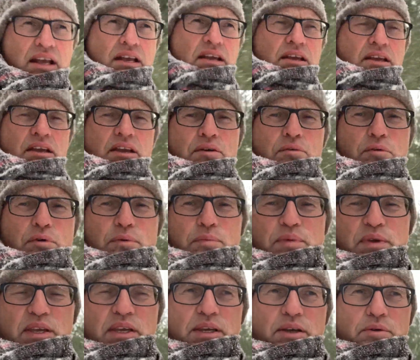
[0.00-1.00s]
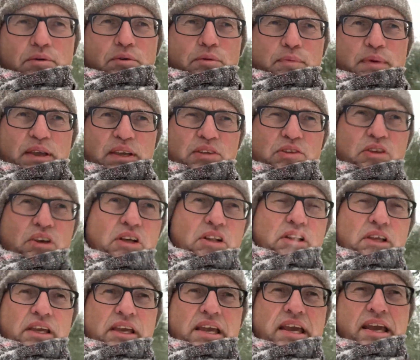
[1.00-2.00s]
it will mean, it will
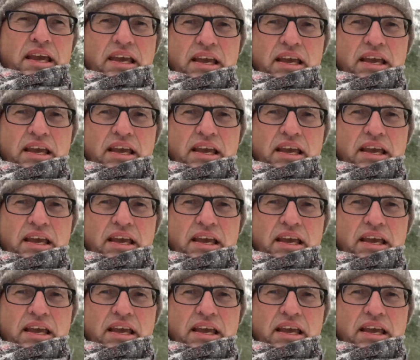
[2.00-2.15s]
basically